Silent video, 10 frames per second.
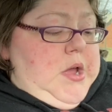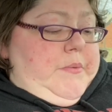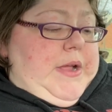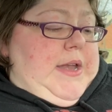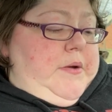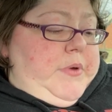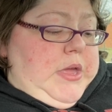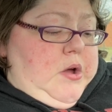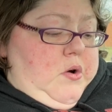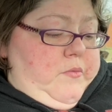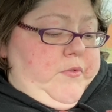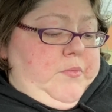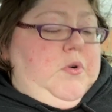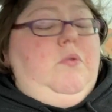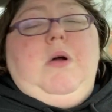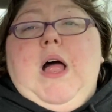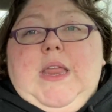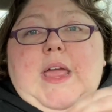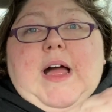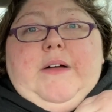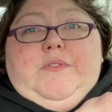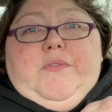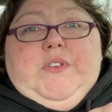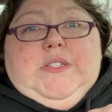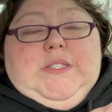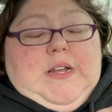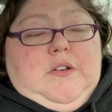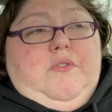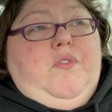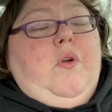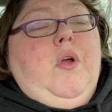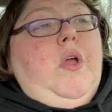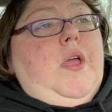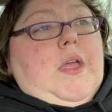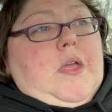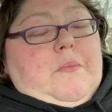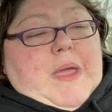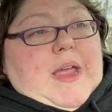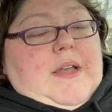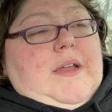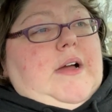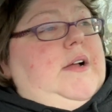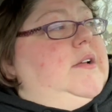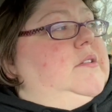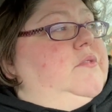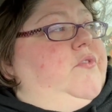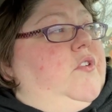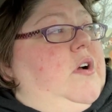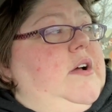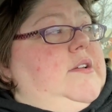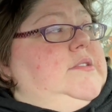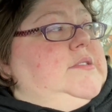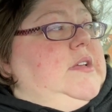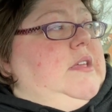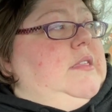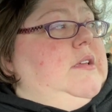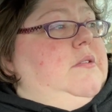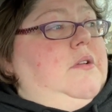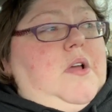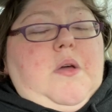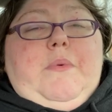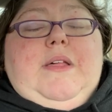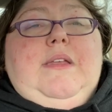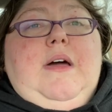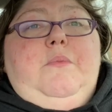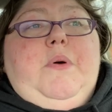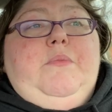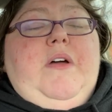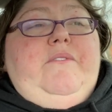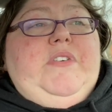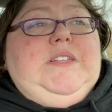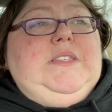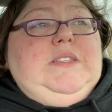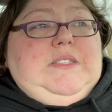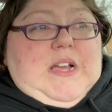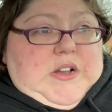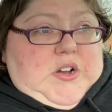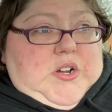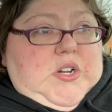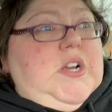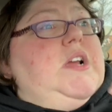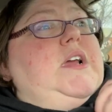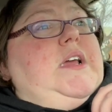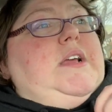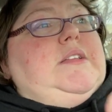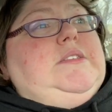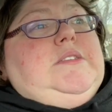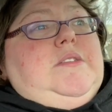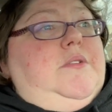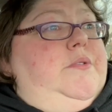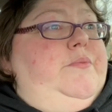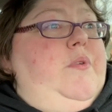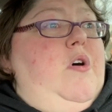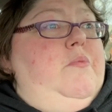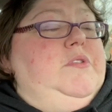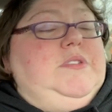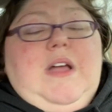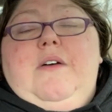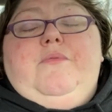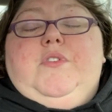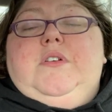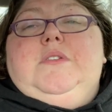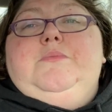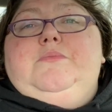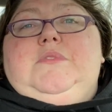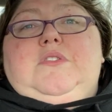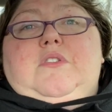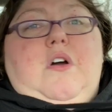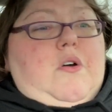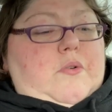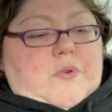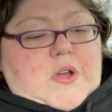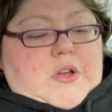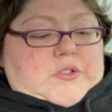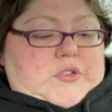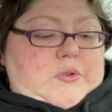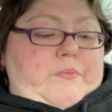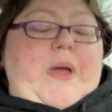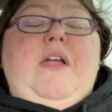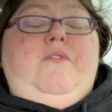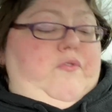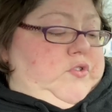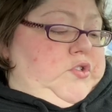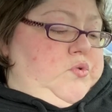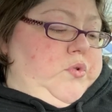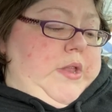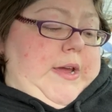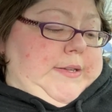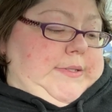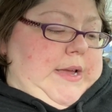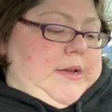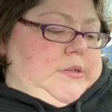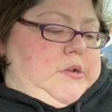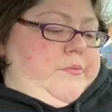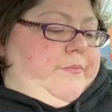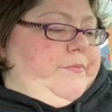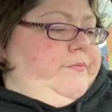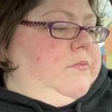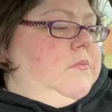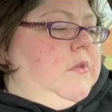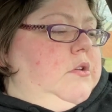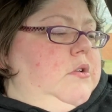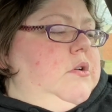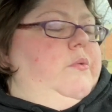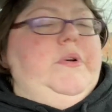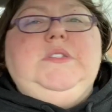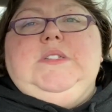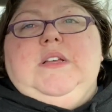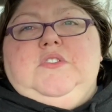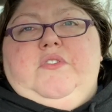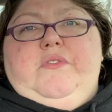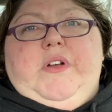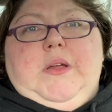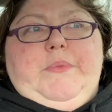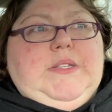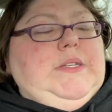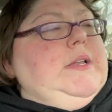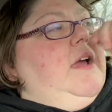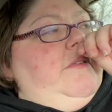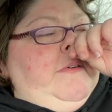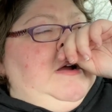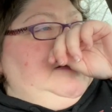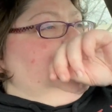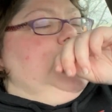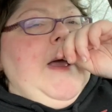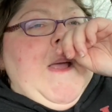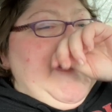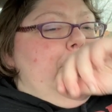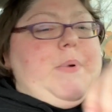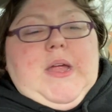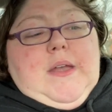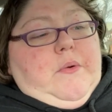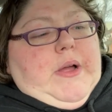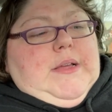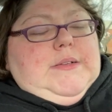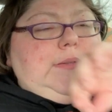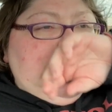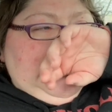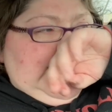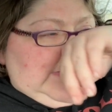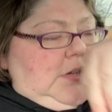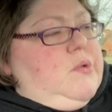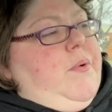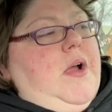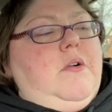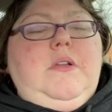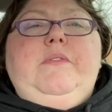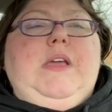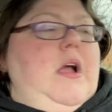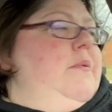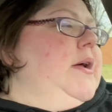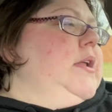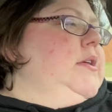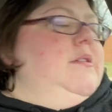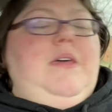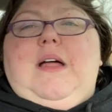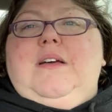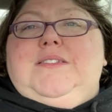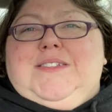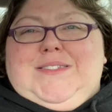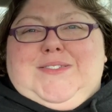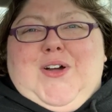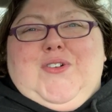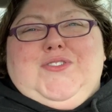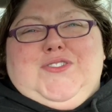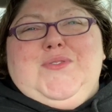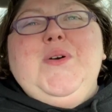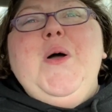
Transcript: By the time we get home from karate, I have to fix dinner for him and uh, for us. And then by the time I'm done fixing dinner, it's almost time for him to go to bed for school the next day. So Wednesdays are a very busy day for us. But anyways, you probably don't even care about any of that. I just told you.